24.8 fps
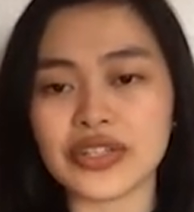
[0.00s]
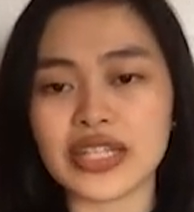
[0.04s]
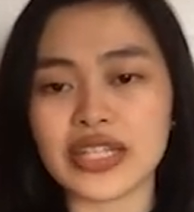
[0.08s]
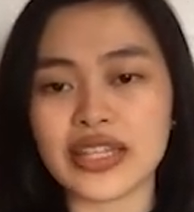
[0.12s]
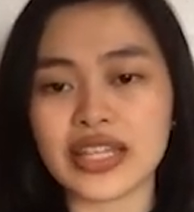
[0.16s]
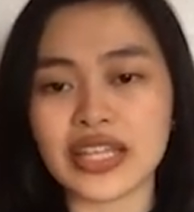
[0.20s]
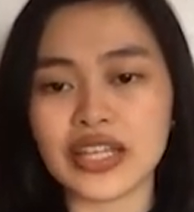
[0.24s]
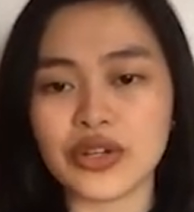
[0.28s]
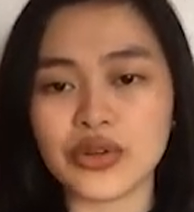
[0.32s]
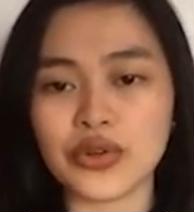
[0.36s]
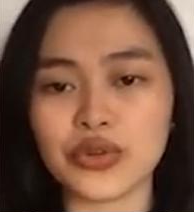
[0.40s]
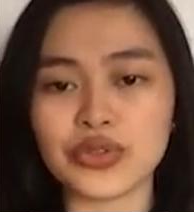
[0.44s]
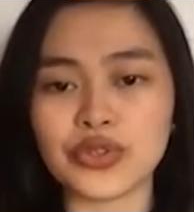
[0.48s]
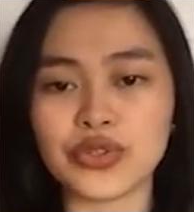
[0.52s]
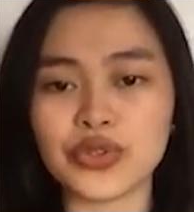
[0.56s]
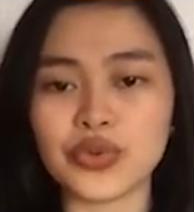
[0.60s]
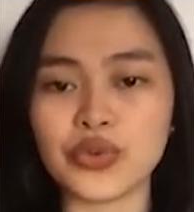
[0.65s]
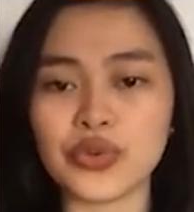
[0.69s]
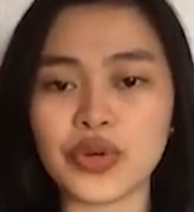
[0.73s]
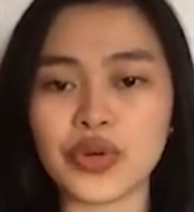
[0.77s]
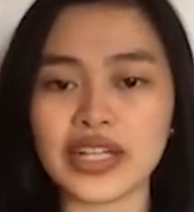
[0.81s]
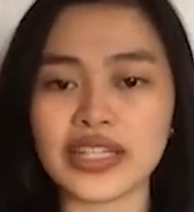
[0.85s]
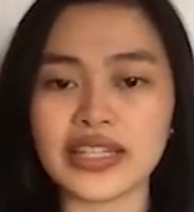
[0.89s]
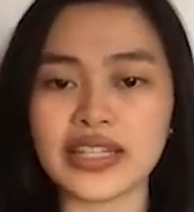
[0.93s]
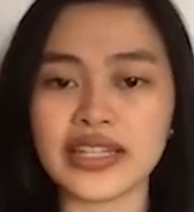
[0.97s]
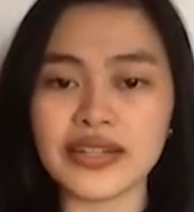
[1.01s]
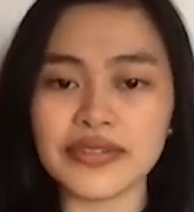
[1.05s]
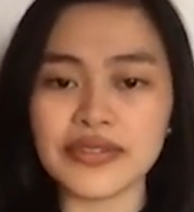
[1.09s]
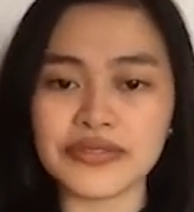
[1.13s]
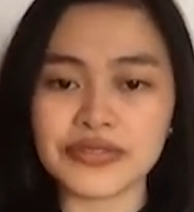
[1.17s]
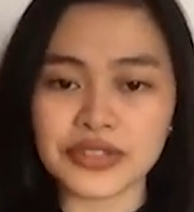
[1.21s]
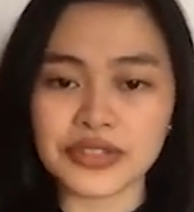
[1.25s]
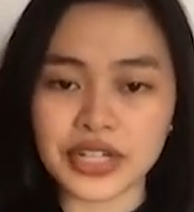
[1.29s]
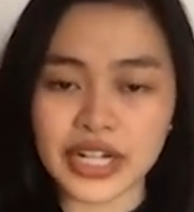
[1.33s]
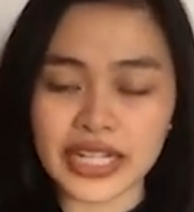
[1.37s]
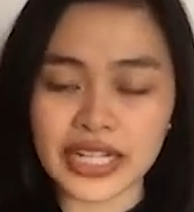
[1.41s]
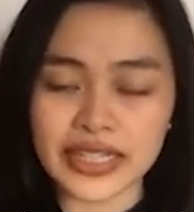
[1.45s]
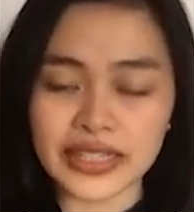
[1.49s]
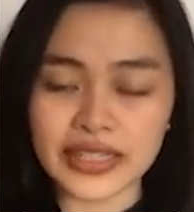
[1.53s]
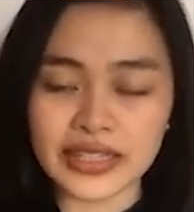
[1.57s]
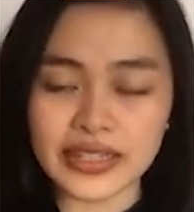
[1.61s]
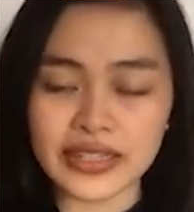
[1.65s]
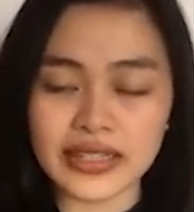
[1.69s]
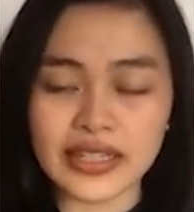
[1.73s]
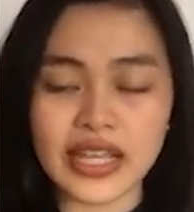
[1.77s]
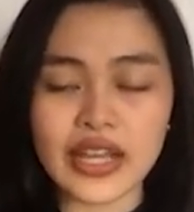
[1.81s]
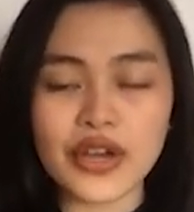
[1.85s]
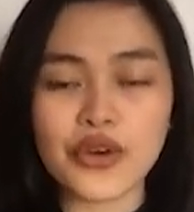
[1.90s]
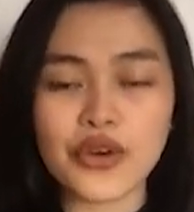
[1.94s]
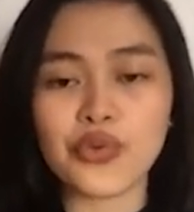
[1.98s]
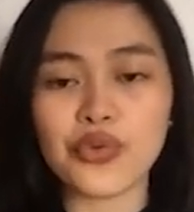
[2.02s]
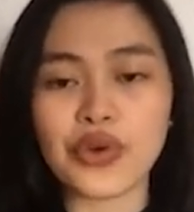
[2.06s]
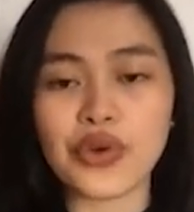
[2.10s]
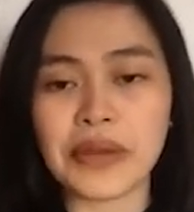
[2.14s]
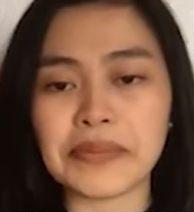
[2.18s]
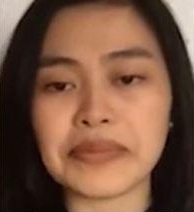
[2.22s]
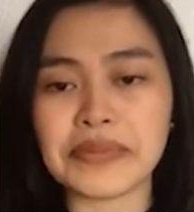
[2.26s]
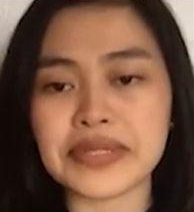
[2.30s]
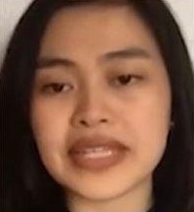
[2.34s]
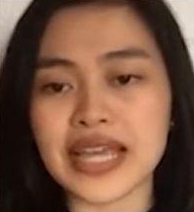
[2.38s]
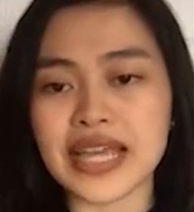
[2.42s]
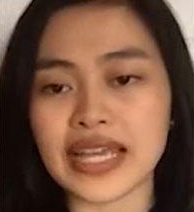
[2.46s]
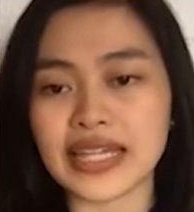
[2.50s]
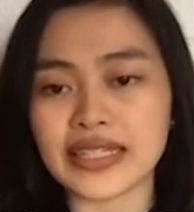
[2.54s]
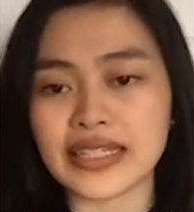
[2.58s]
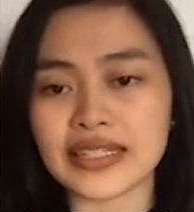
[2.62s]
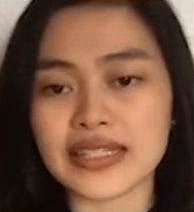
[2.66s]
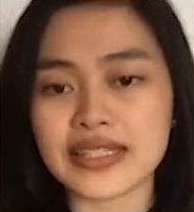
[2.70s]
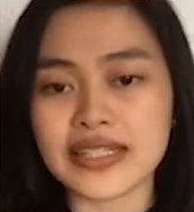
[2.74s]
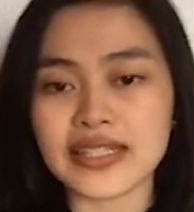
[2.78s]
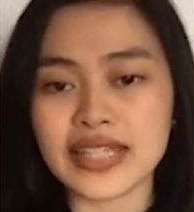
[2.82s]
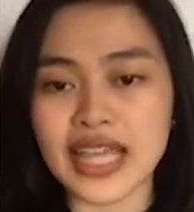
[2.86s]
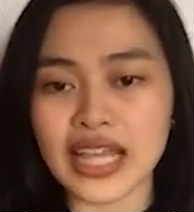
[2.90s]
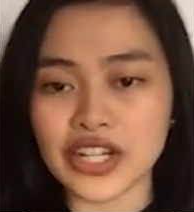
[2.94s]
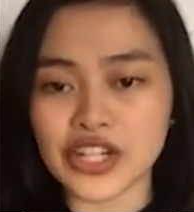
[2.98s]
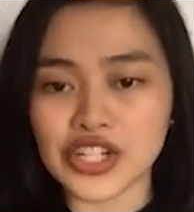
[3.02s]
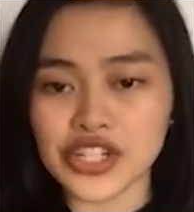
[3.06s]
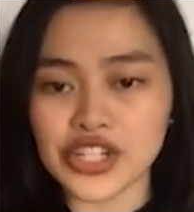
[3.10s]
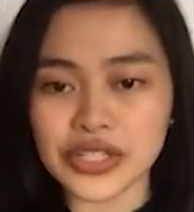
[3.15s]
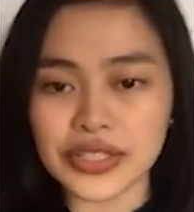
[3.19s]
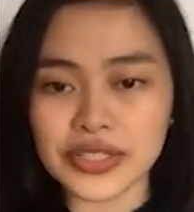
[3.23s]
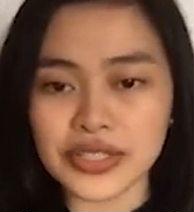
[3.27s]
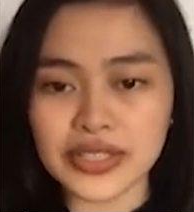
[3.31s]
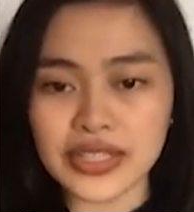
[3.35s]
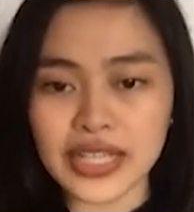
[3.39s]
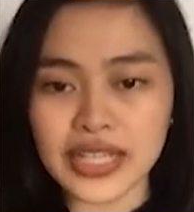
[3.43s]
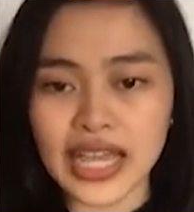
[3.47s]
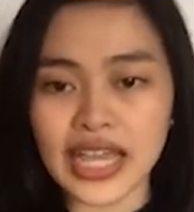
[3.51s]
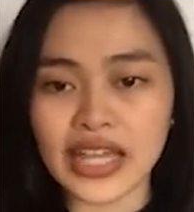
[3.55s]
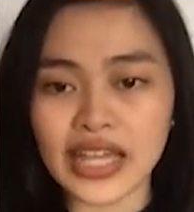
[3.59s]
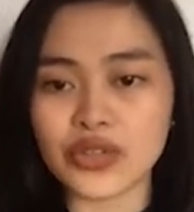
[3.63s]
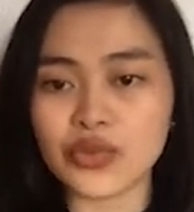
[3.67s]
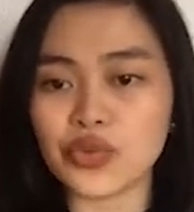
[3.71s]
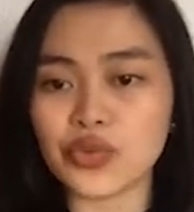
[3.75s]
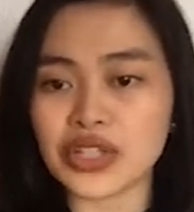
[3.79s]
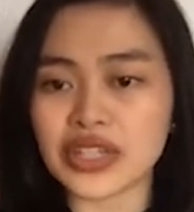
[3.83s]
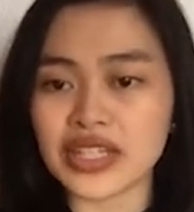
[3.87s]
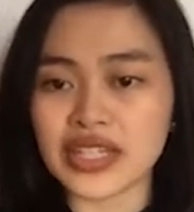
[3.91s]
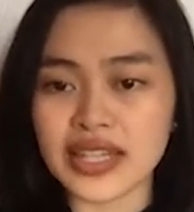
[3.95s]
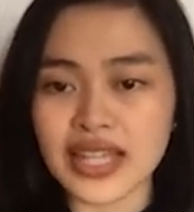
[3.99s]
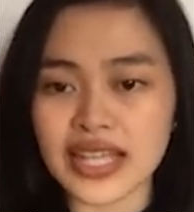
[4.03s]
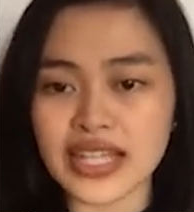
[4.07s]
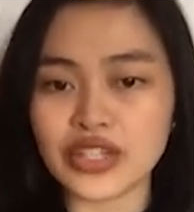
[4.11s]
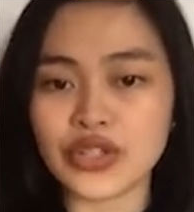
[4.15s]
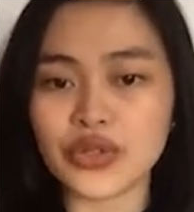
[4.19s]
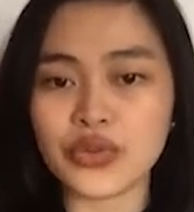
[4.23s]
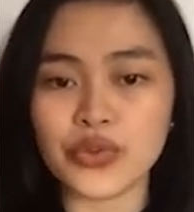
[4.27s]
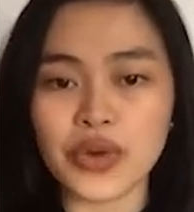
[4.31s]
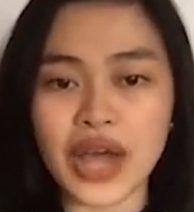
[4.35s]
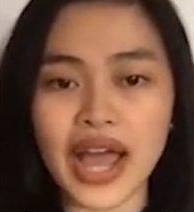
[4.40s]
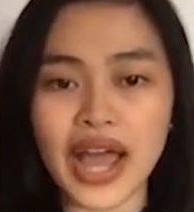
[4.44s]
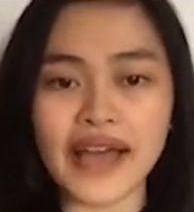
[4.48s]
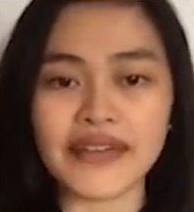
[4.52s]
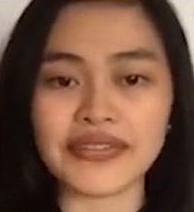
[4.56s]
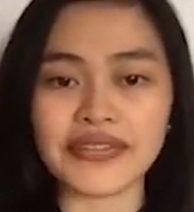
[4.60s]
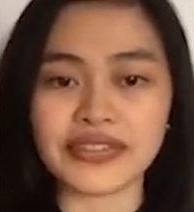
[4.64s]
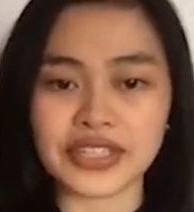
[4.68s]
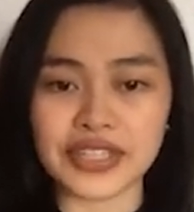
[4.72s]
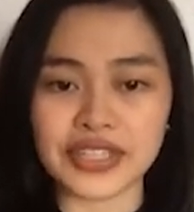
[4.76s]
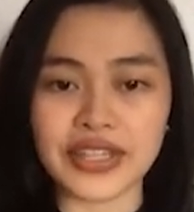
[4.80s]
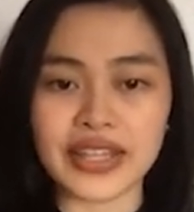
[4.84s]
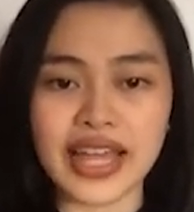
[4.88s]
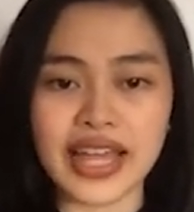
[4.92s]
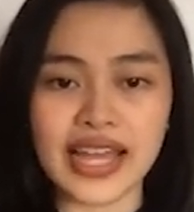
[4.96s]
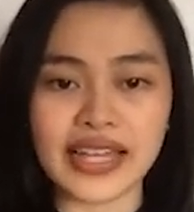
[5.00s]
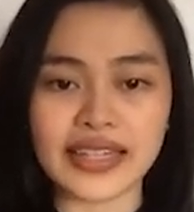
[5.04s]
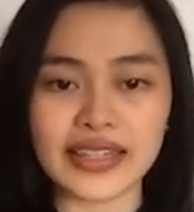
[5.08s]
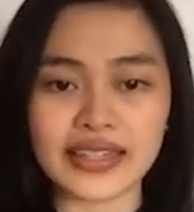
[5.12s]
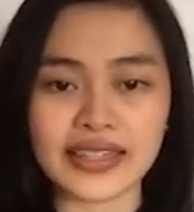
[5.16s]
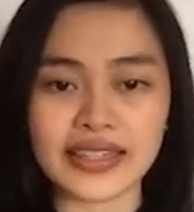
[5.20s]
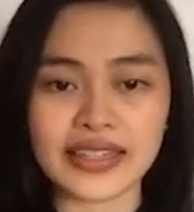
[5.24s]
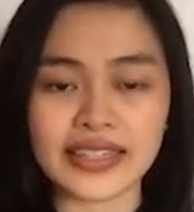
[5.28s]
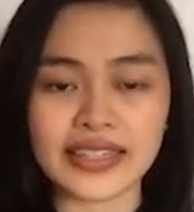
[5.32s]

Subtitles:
Did they go to a different website section? And what did they do after that?